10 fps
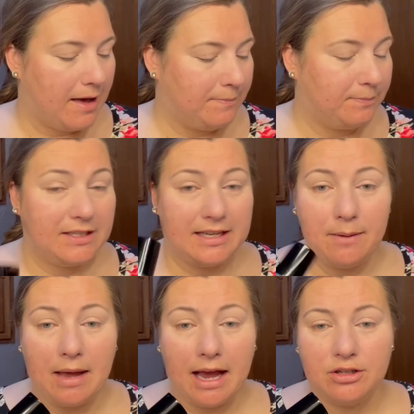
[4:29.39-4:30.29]
Today
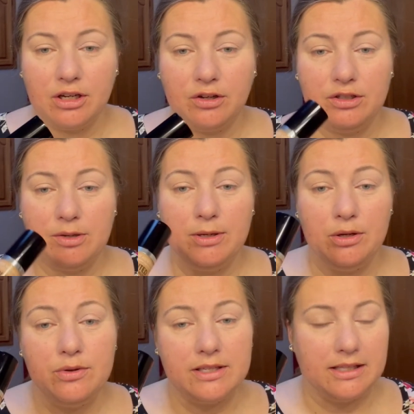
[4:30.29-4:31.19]
I'm actually going to be
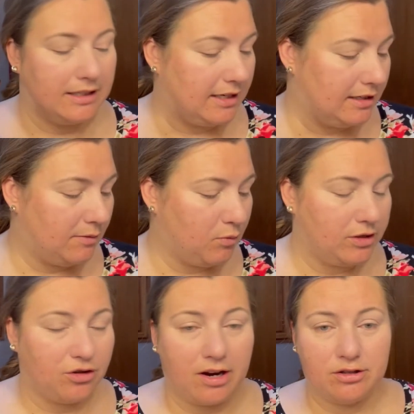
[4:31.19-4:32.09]
using the Tinted
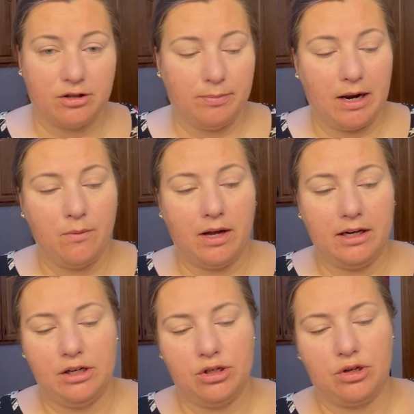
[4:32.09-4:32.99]
Moisturizer, but I
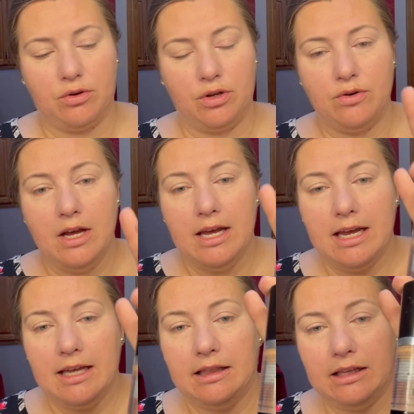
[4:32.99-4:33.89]
wanted to show you
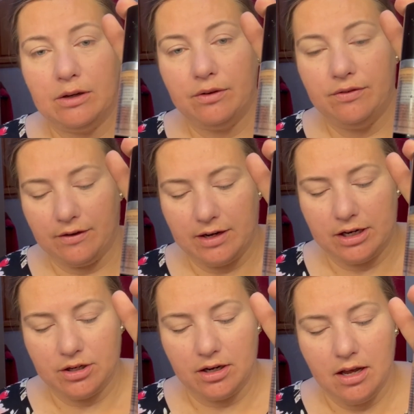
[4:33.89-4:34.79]
in the liquid
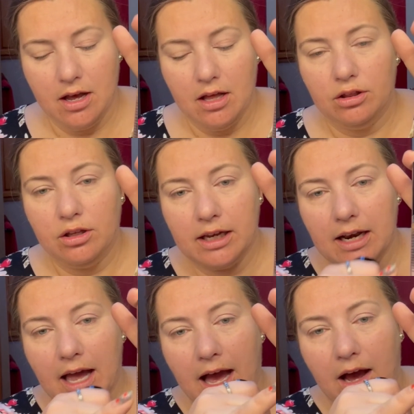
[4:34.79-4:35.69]
foundation. Look at
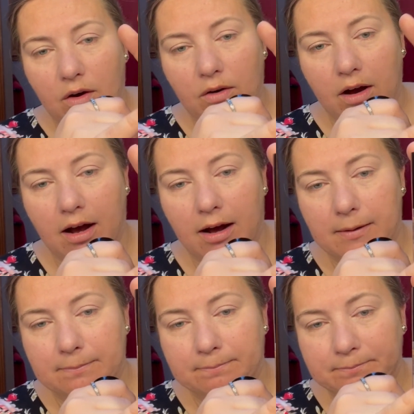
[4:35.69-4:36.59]
how
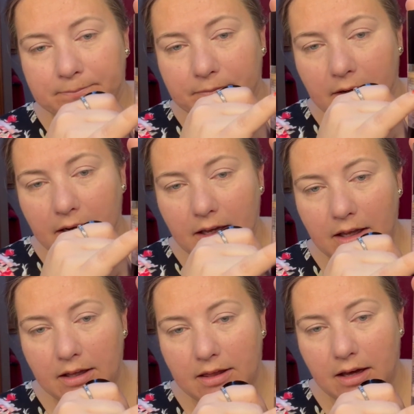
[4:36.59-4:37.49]

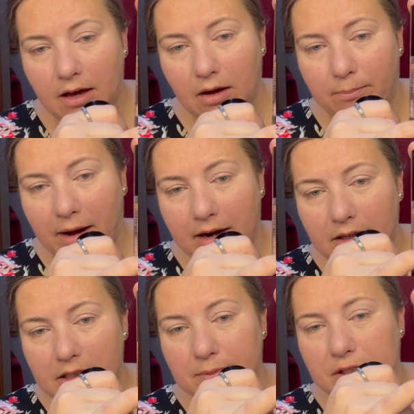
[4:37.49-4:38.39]
the bottle
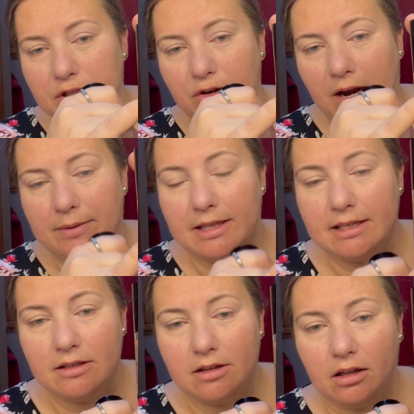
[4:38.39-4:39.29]
has been scraped.
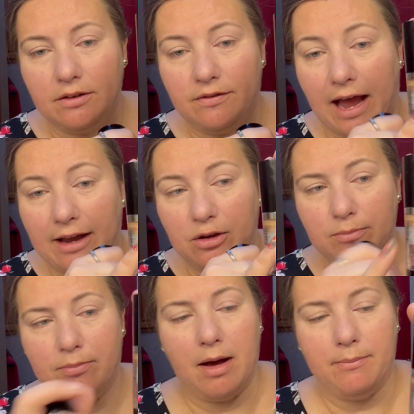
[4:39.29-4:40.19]
This is called a
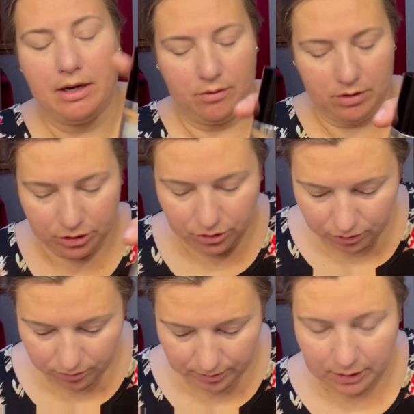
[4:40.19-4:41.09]
vacuum pump, and I want to show
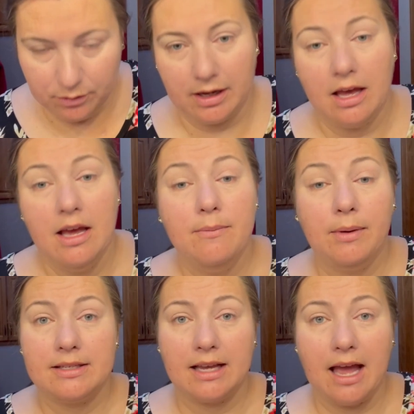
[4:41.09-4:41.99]
you really quick
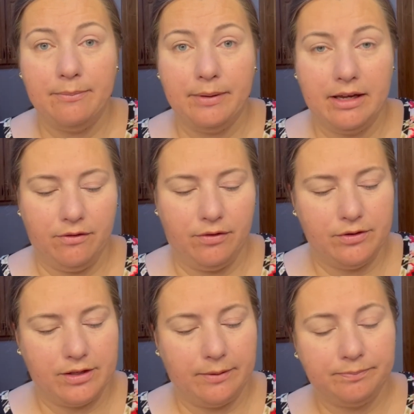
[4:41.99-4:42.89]
because it can be
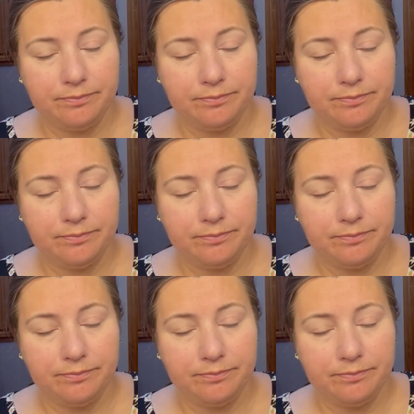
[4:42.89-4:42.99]
confusing.